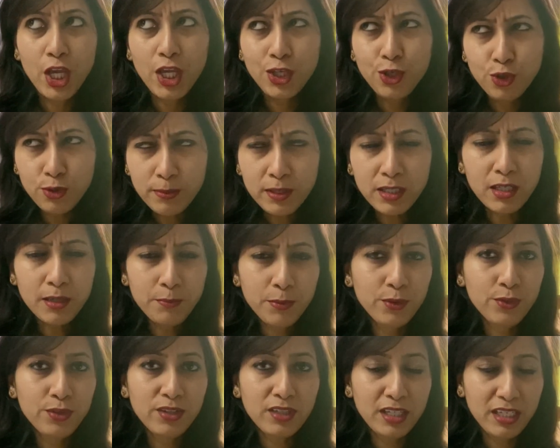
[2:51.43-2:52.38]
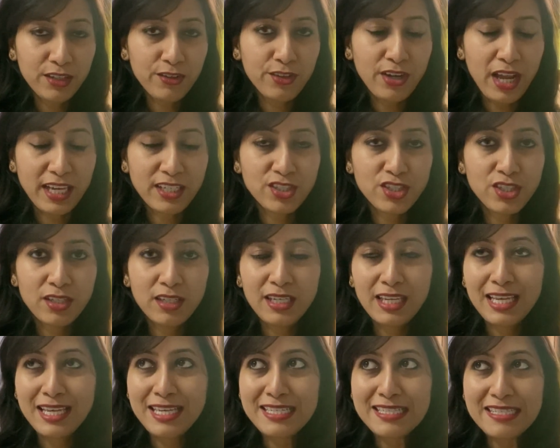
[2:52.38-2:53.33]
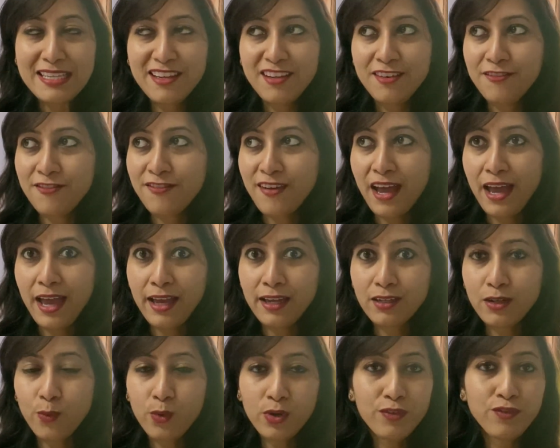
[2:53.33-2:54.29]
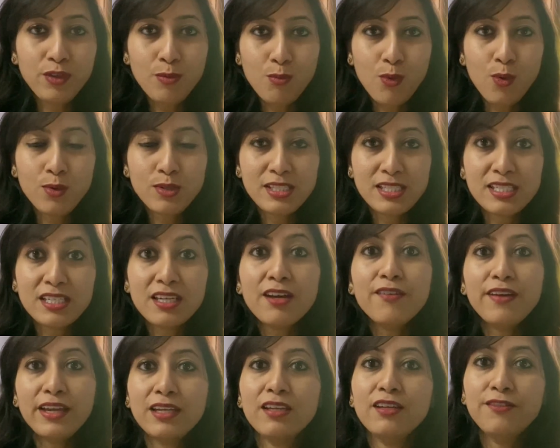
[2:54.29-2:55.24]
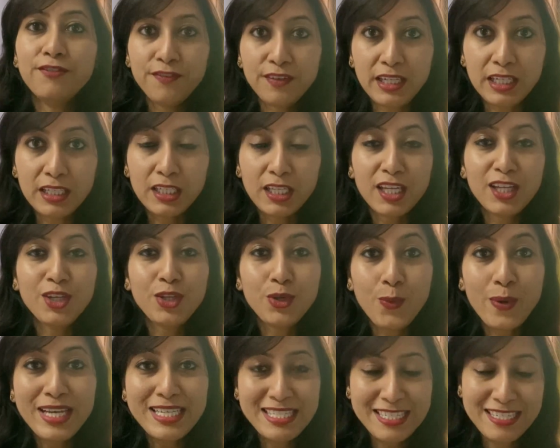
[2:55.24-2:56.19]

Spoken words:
Human-Computer Interaction is in fact one of the most coveted field in UX